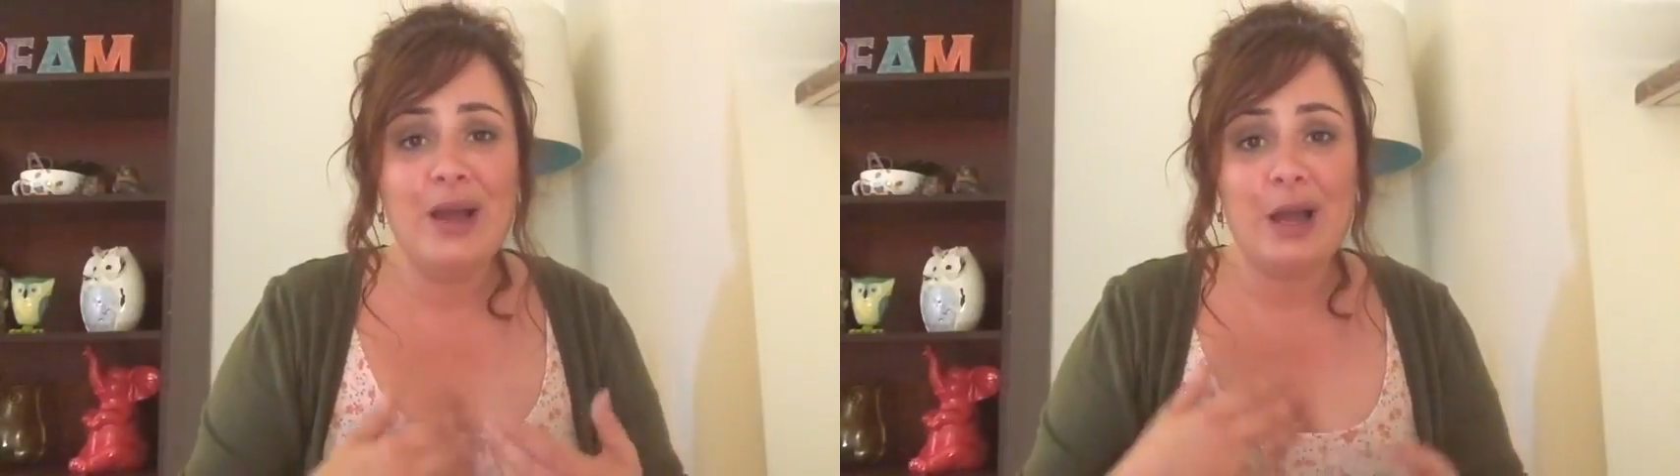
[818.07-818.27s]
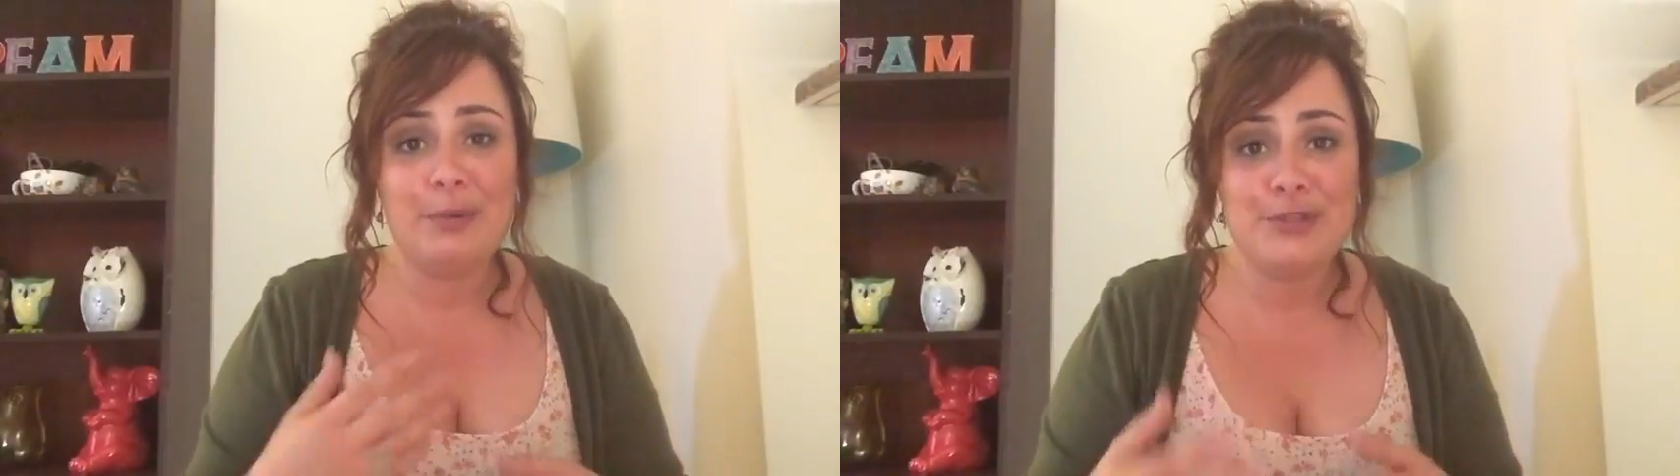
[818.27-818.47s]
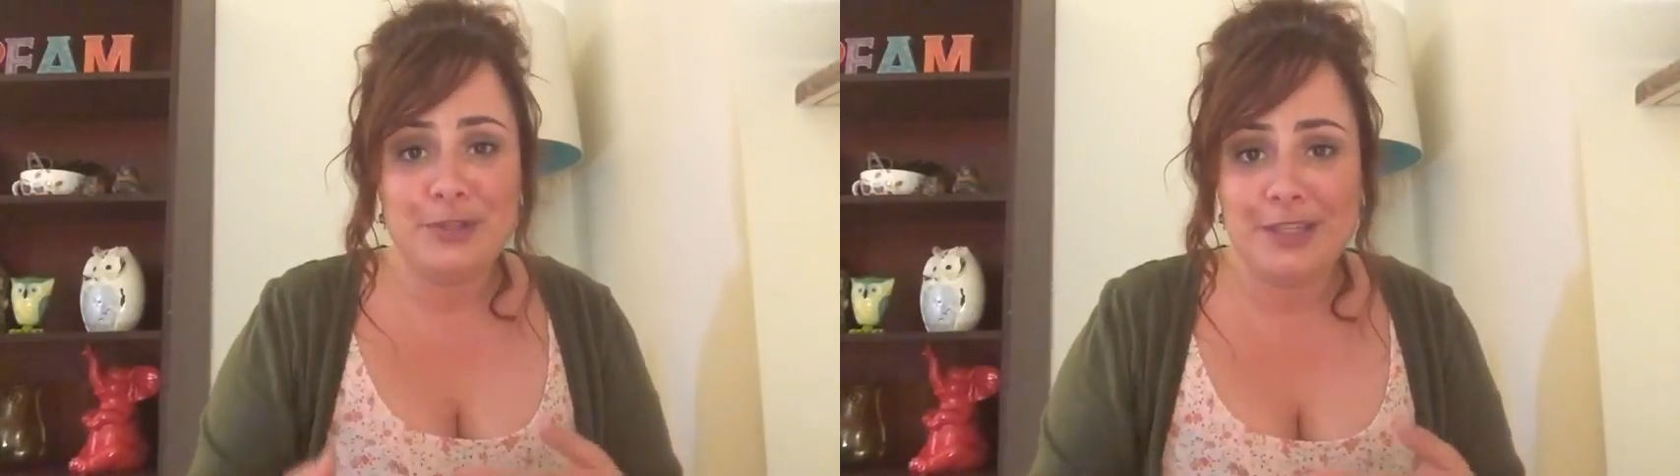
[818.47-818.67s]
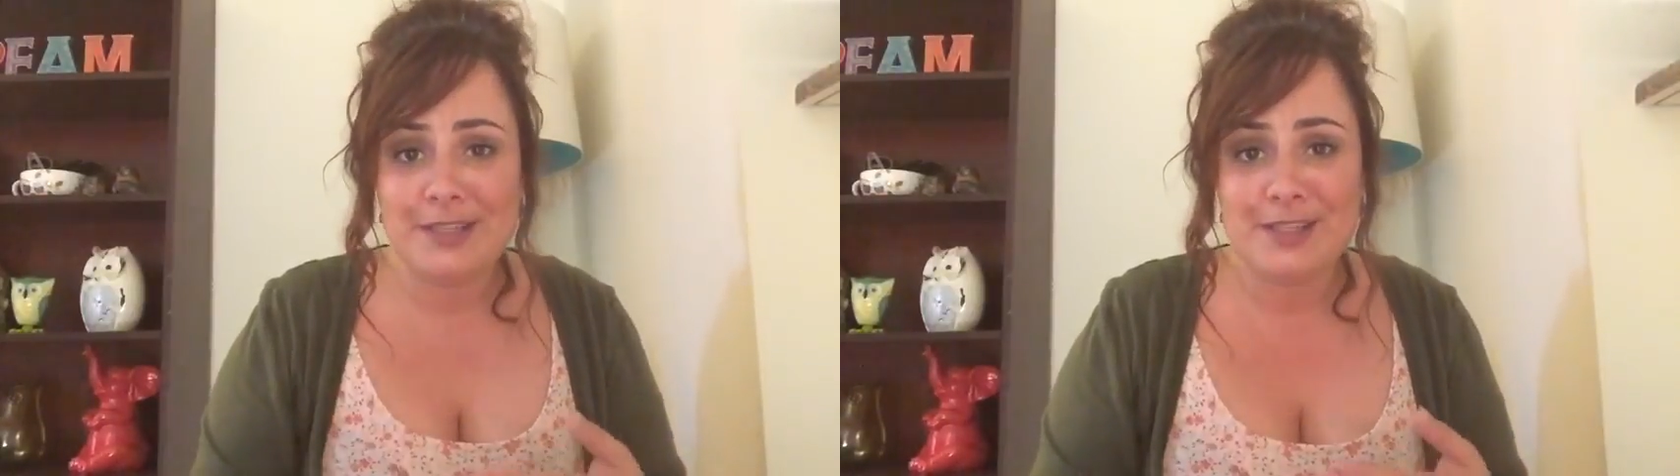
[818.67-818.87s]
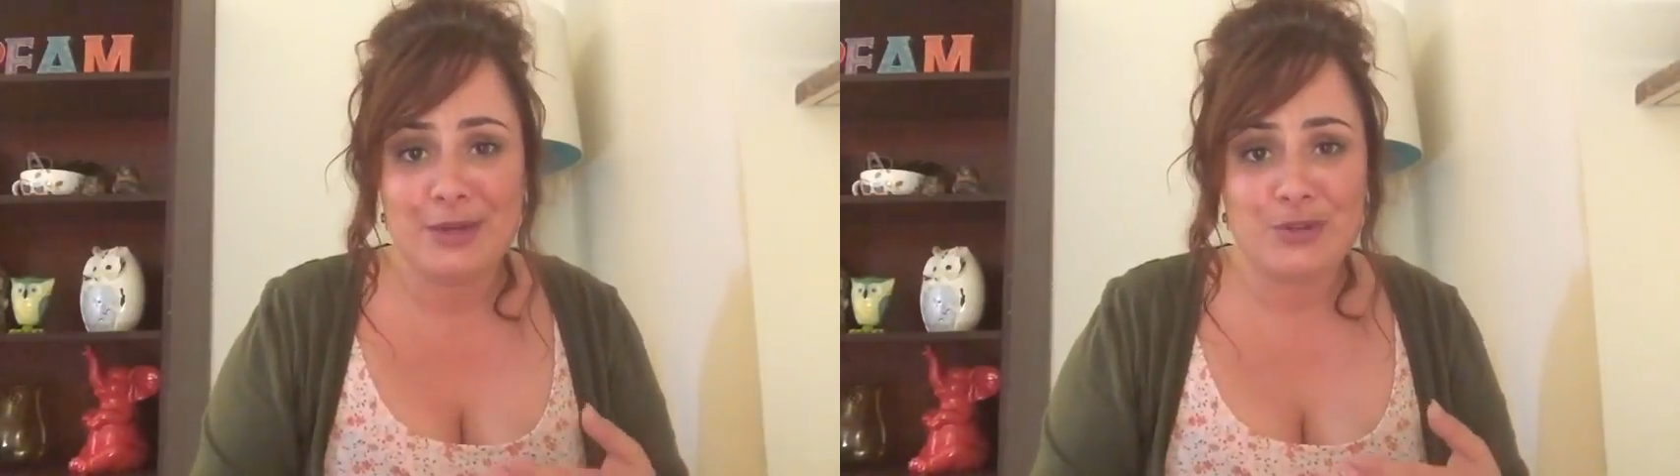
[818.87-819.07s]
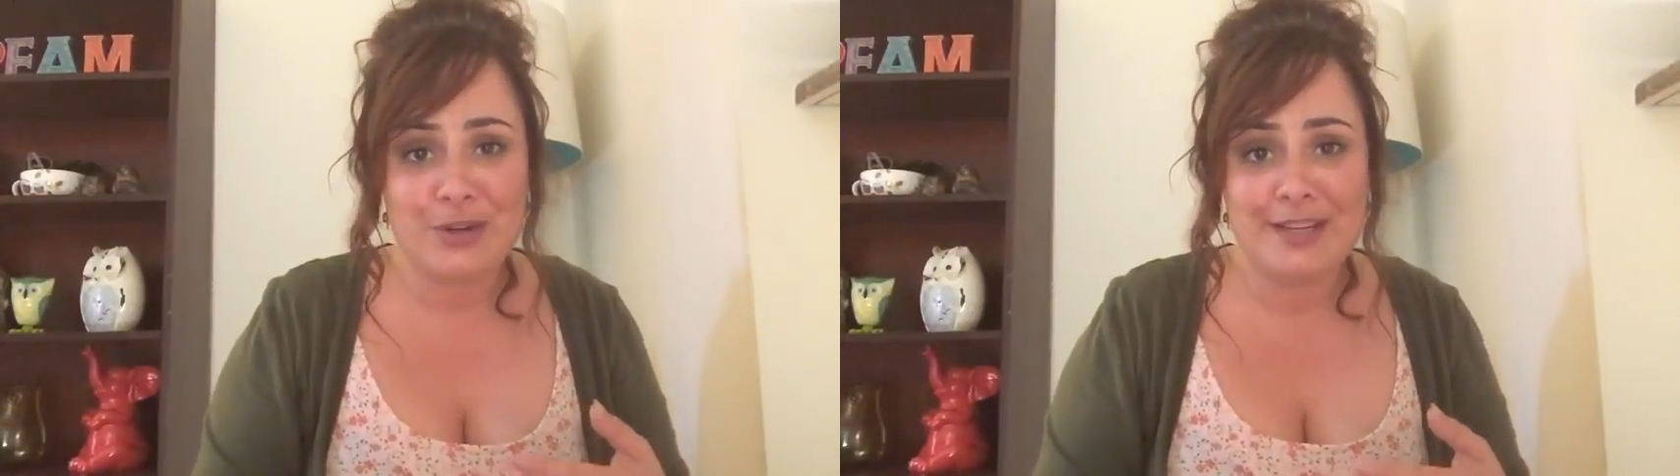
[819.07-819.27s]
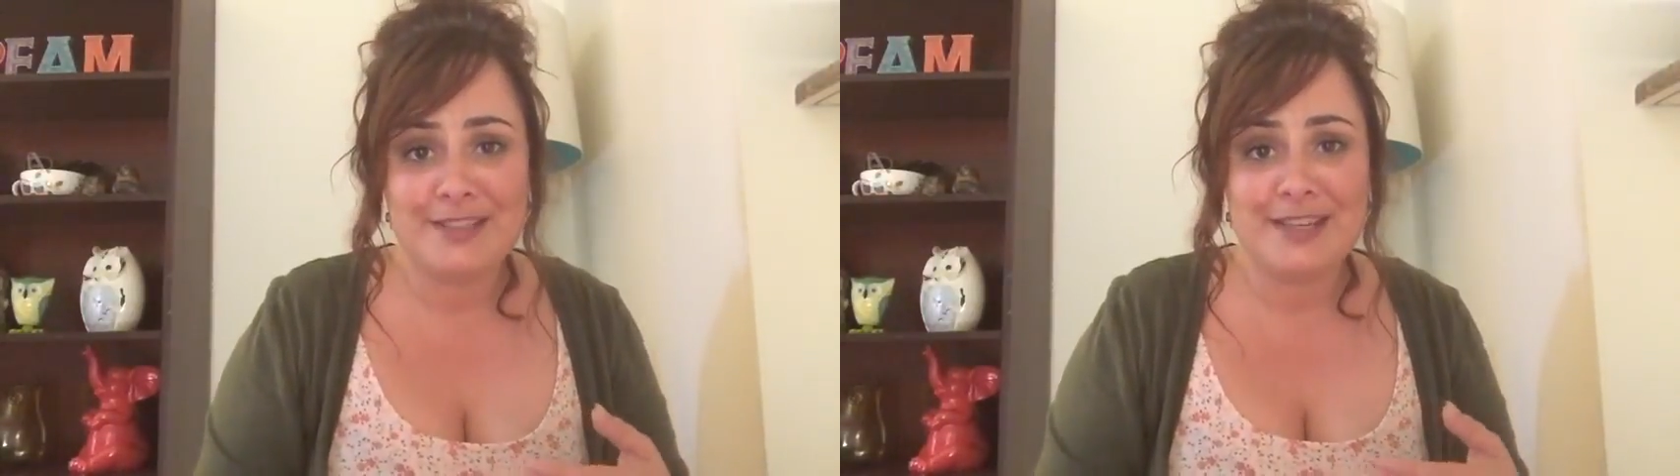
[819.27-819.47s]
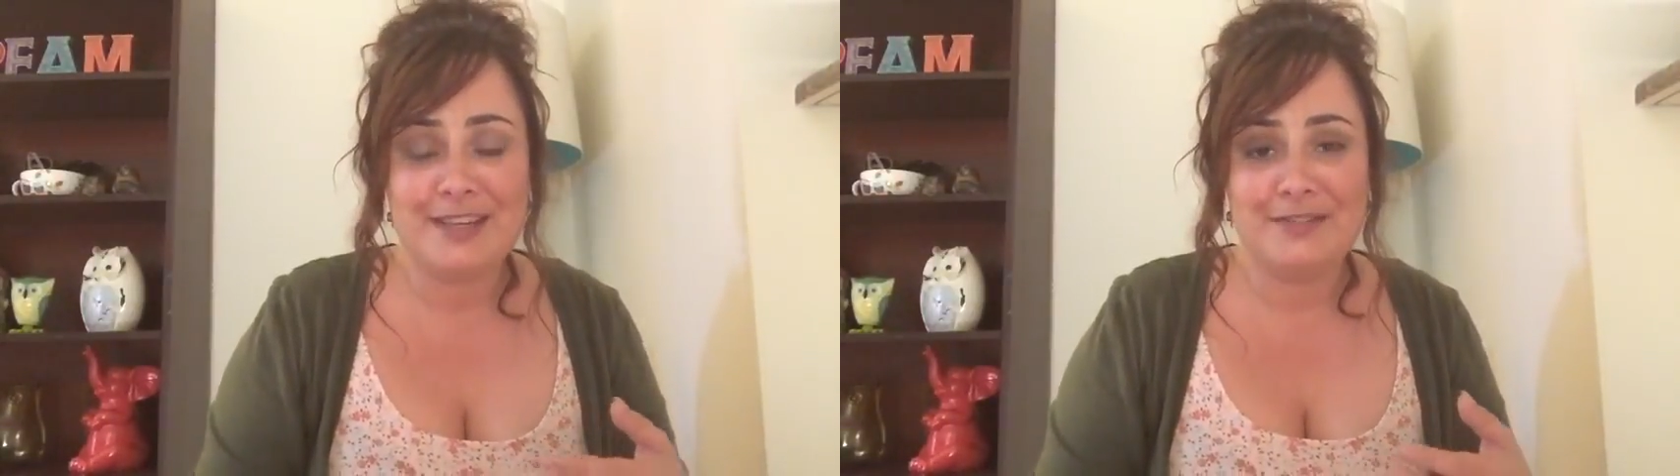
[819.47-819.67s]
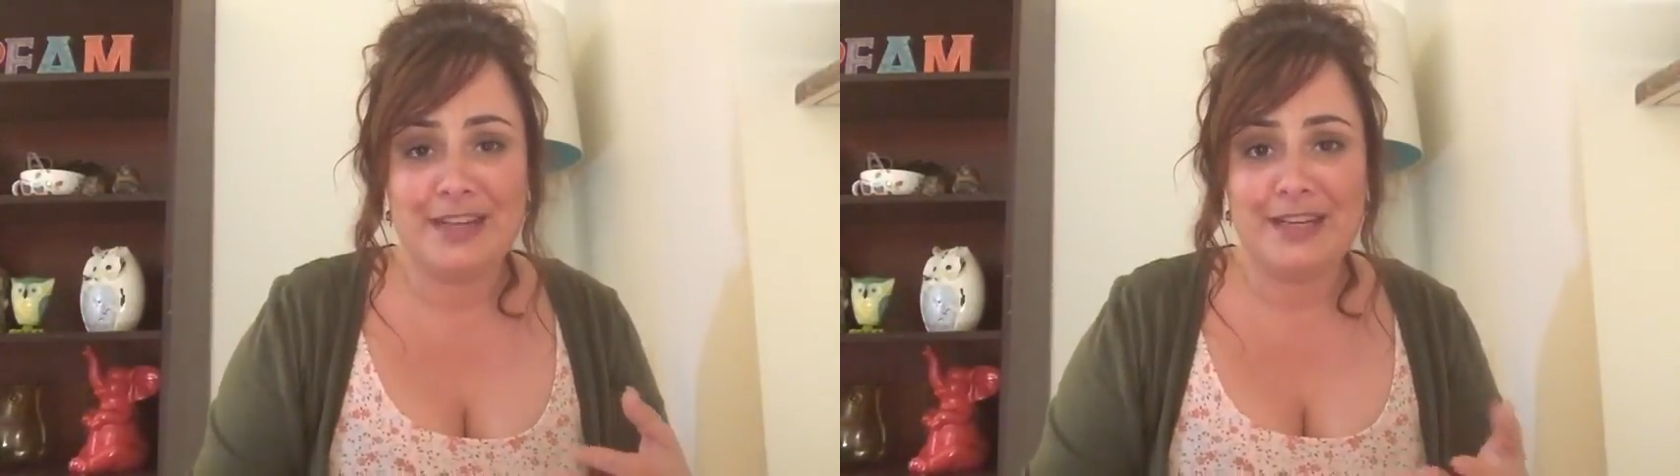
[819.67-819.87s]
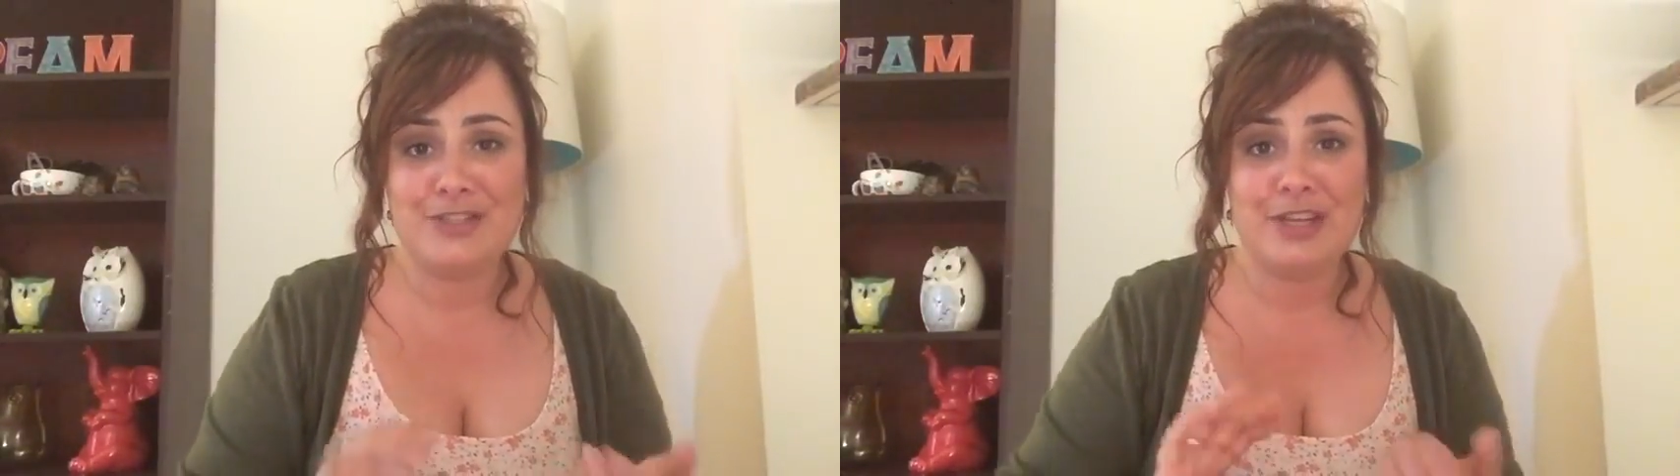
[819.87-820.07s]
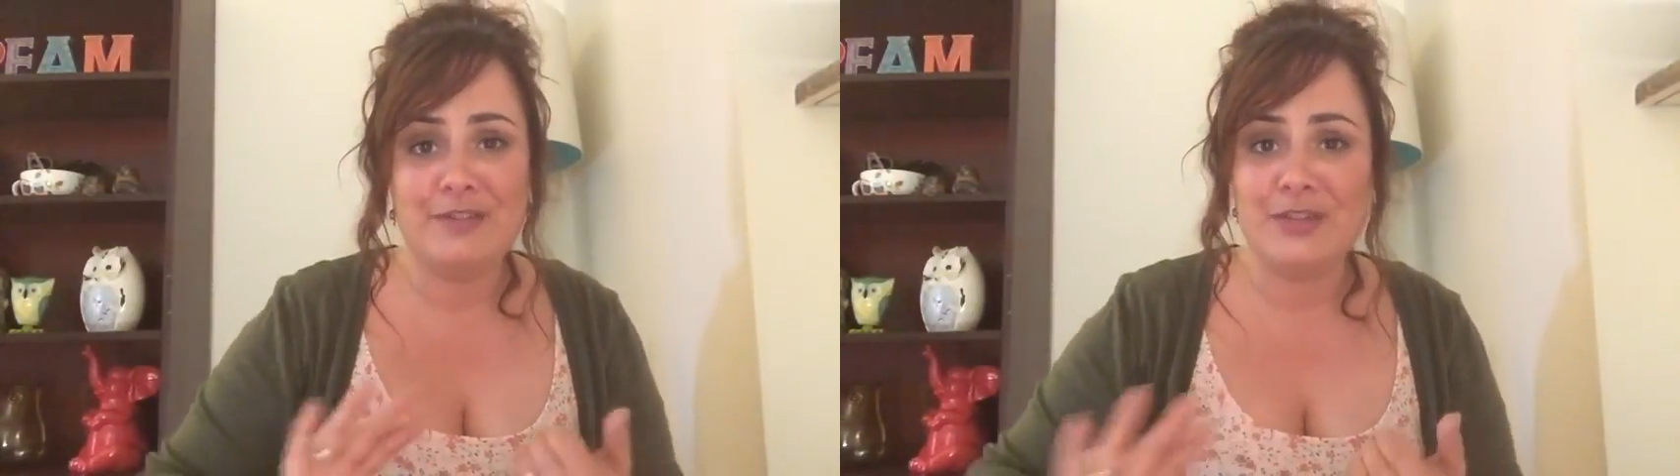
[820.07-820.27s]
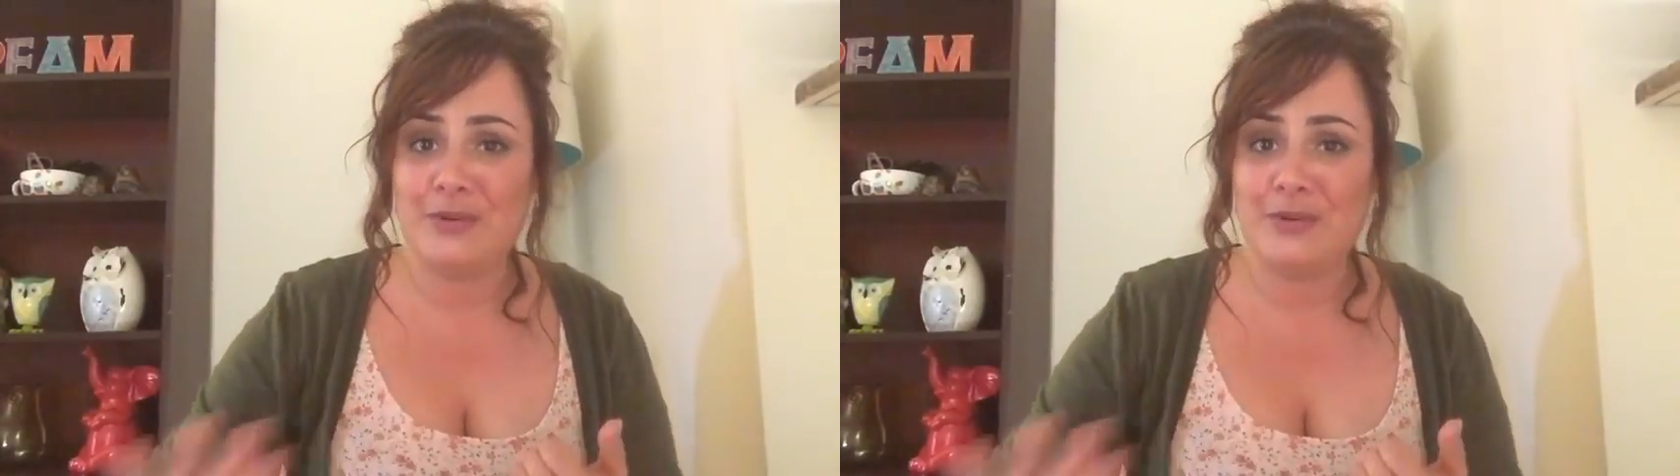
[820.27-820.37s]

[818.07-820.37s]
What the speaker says: opportunities that you're trying to take advantage of,